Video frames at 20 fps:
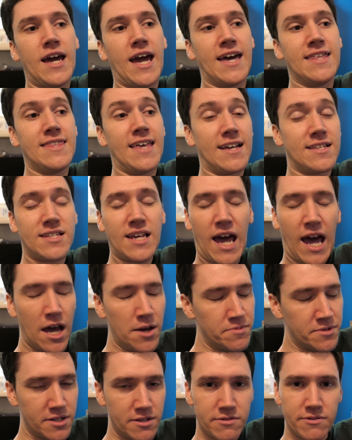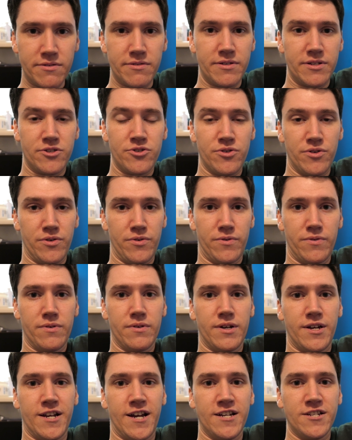And that's absolutely true,
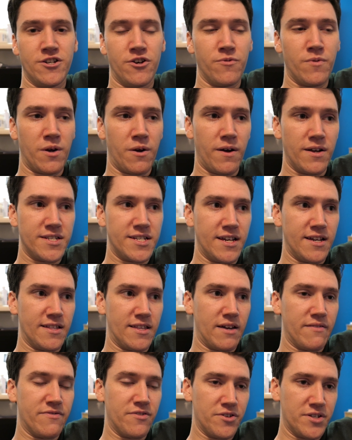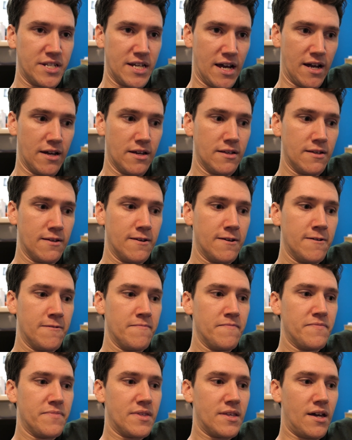and I don't regret saying that for a second.
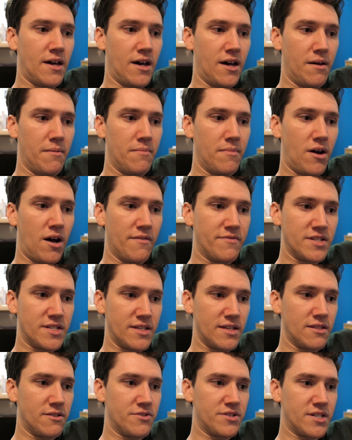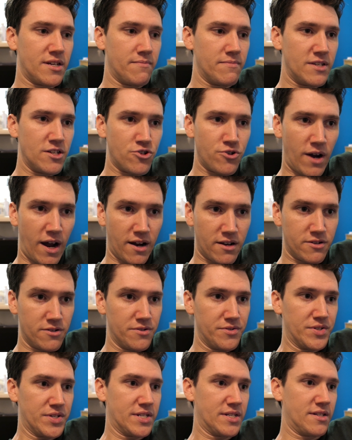Um, obviously, there's some
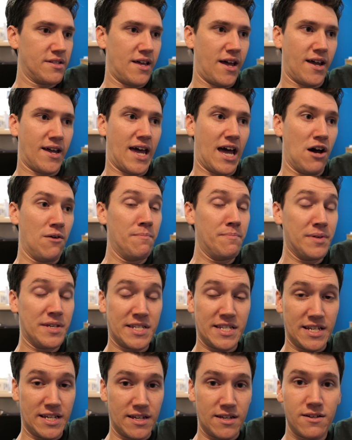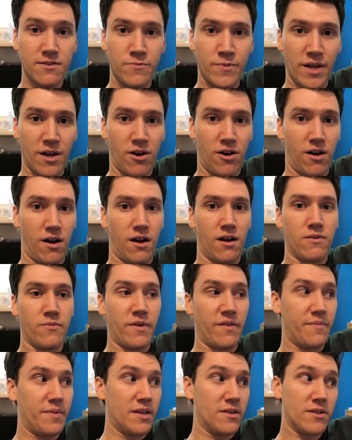detractors like how busy we are.
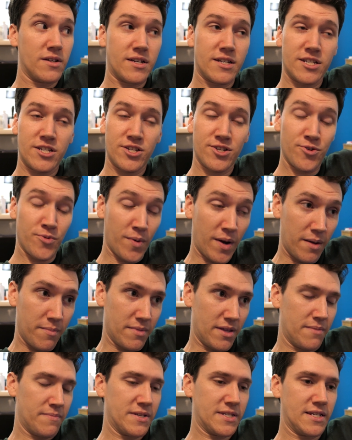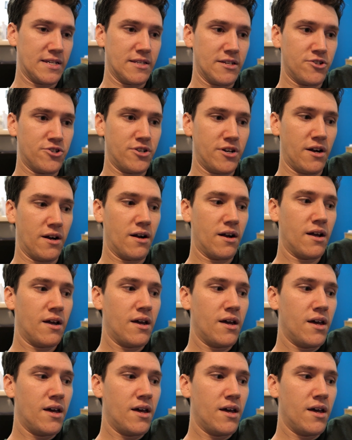We've been extremely busy this year.